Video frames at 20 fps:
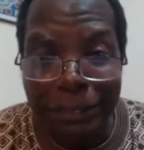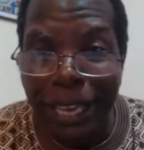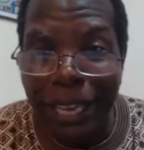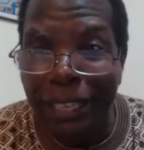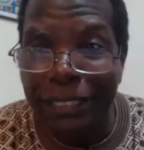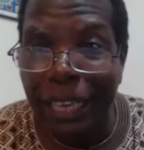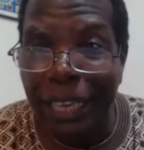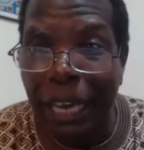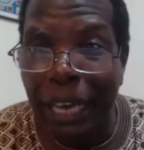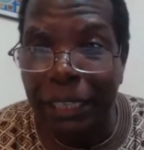
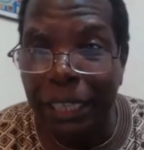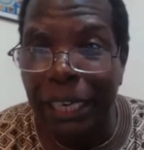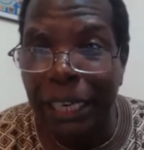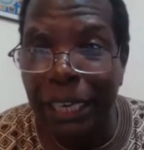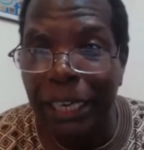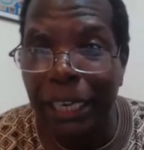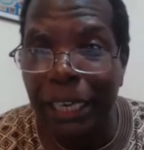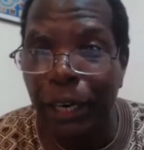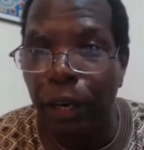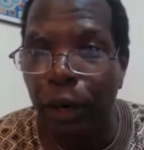
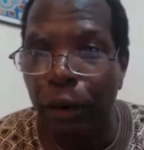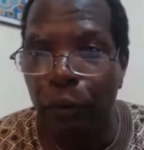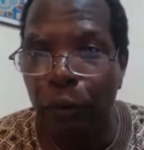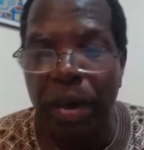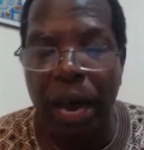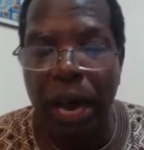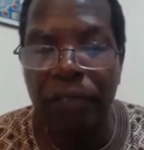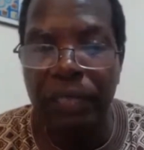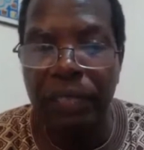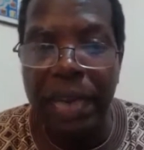Exactly. We
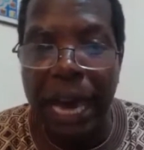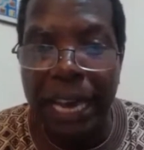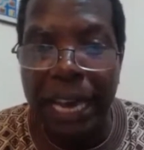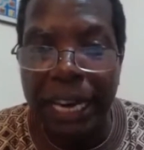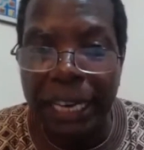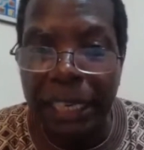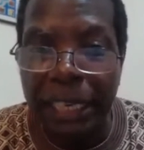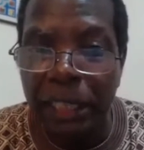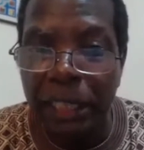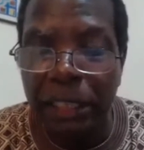have a
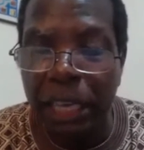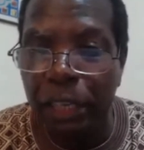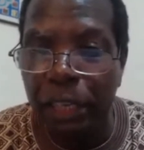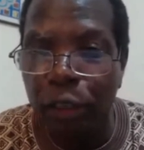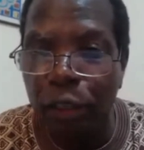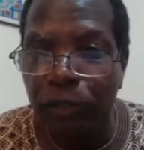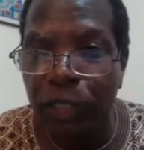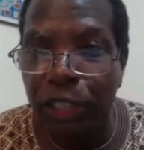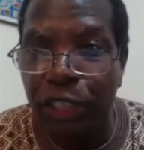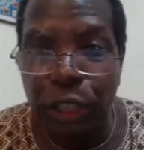Daira in charge
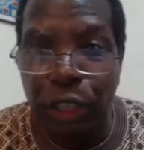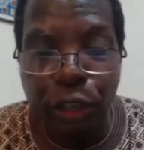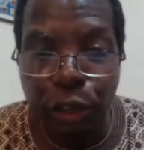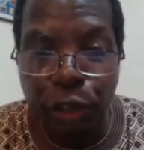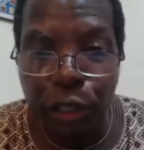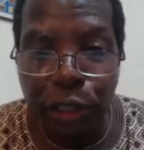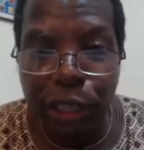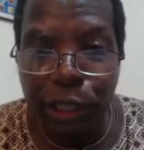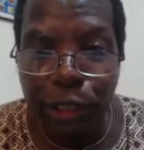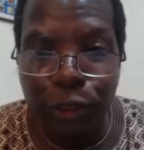of the
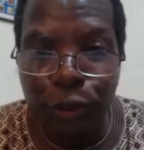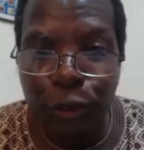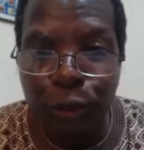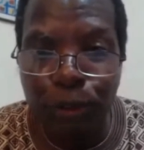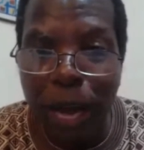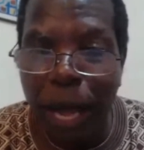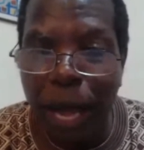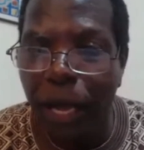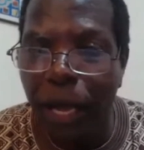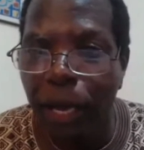security in
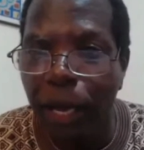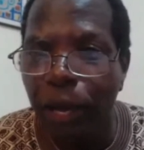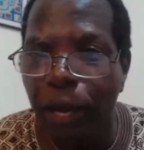Touba.